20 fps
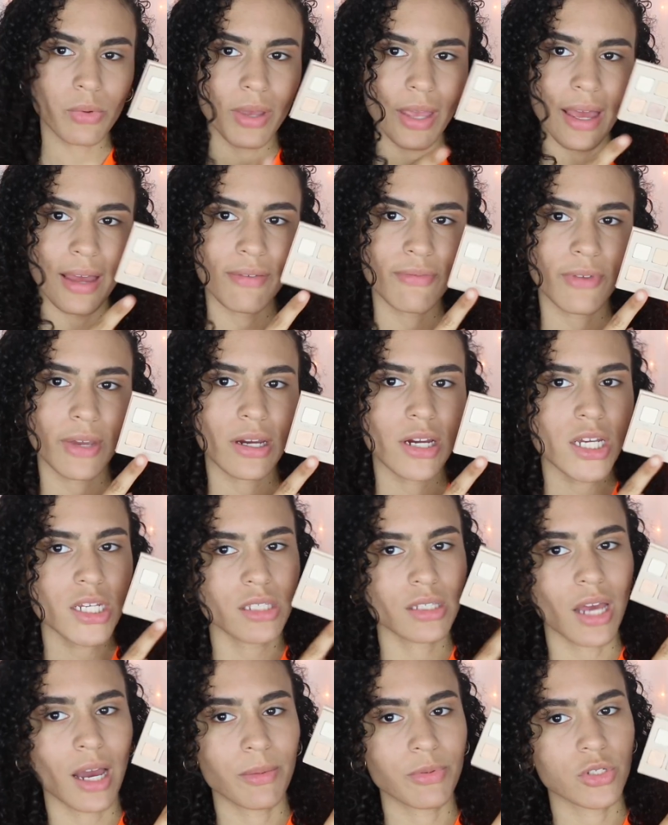we have
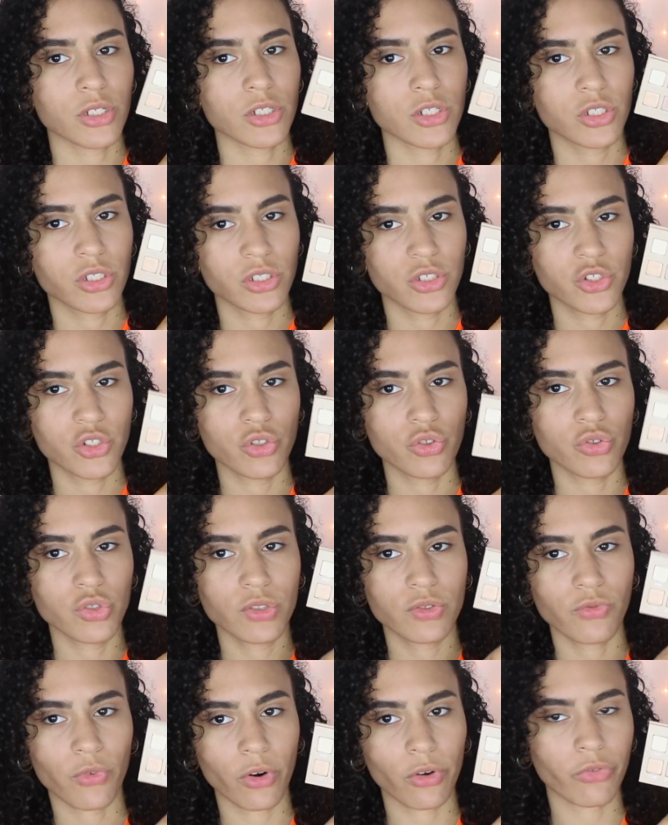various options to
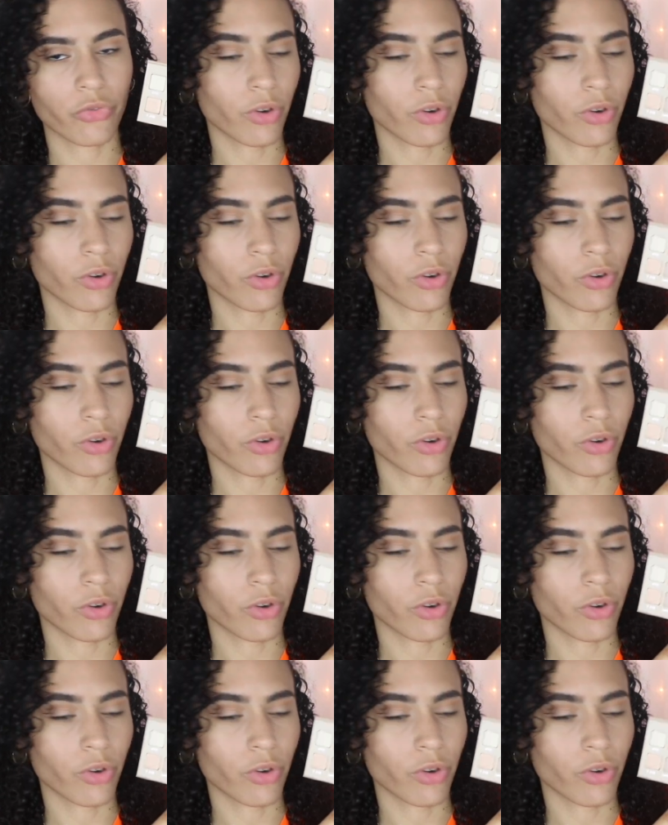choose for